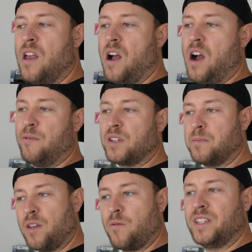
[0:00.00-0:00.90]
Um, there's some
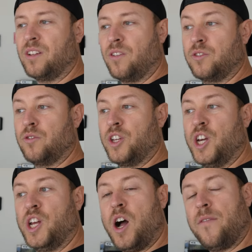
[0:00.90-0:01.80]
other ones out there that's really
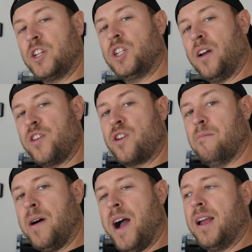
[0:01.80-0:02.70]
good off the shelf that you
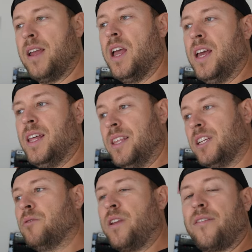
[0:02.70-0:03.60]
can buy.
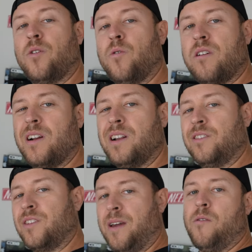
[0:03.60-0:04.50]
This one you have to order it.
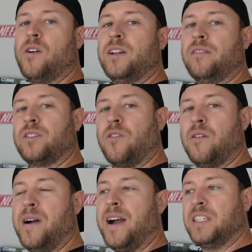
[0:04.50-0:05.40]
You can't walk in off the store
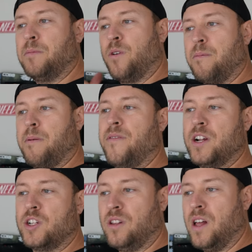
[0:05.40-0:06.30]
and buy it. This is more of the
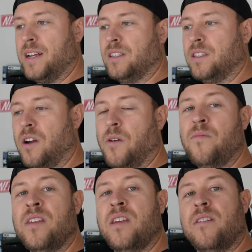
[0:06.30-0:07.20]
professional line. So
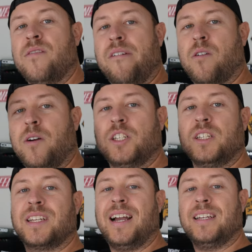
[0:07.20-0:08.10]
if you have any
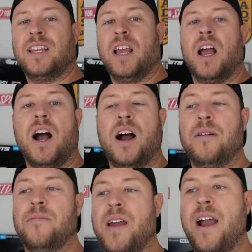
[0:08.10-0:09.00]
questions, guys,
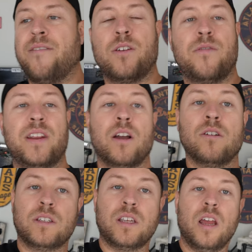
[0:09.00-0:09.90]
um, I have other
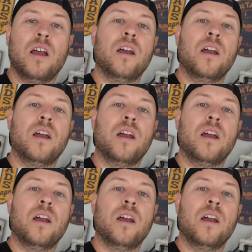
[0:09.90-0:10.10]
videos.